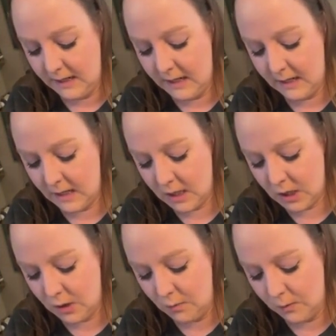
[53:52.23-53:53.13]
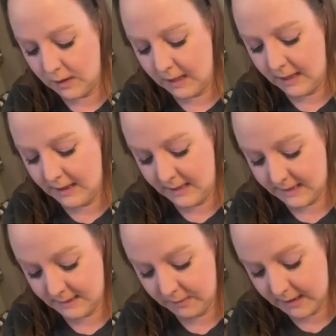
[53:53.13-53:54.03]
then you will get
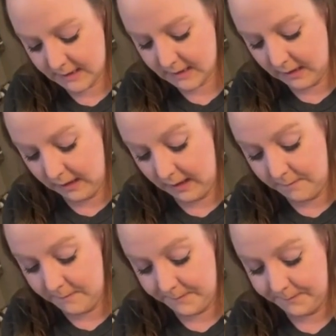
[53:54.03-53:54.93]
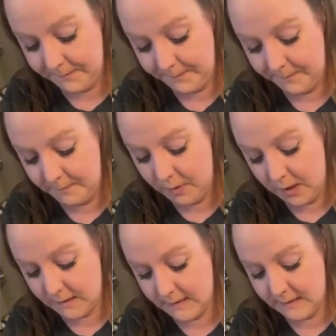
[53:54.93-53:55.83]
this month's club
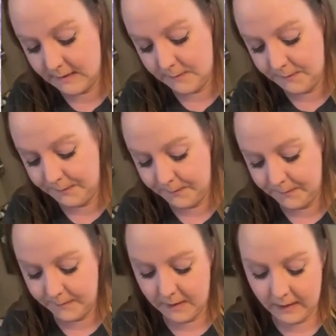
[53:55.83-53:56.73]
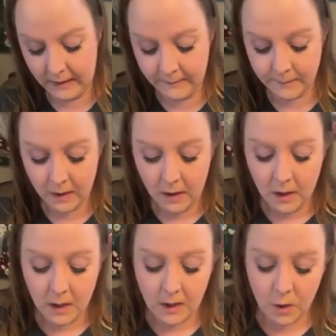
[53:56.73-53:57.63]
boxes, okay?
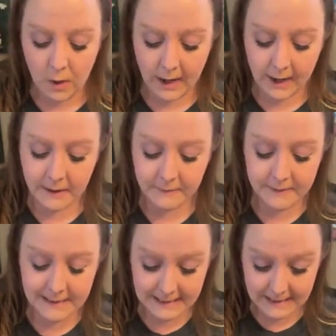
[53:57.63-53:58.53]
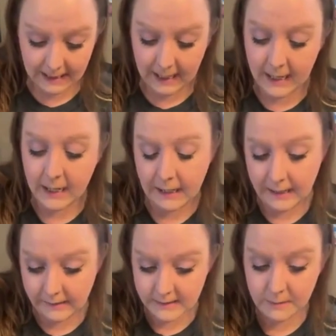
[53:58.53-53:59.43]
You have today
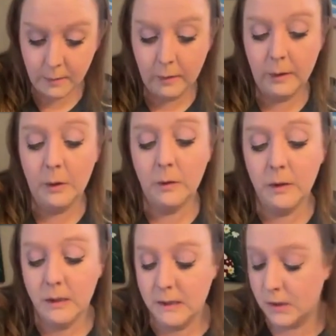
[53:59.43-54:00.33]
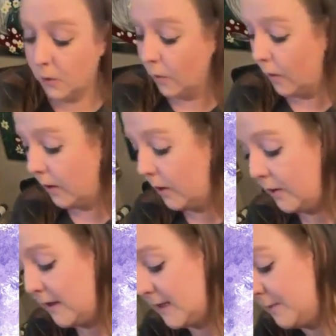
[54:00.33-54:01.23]
and tomorrow to
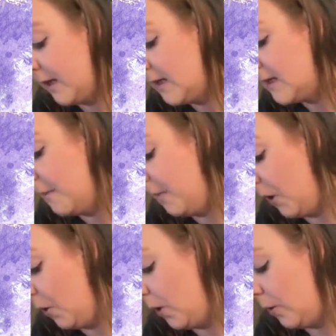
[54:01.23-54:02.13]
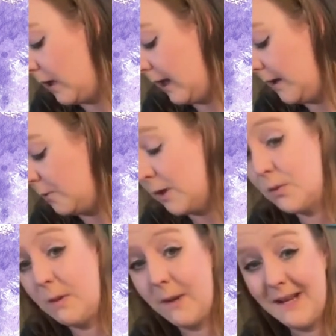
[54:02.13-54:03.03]
order this month's BOGO kit,
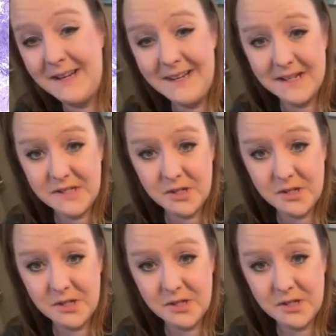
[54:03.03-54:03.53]
which we painted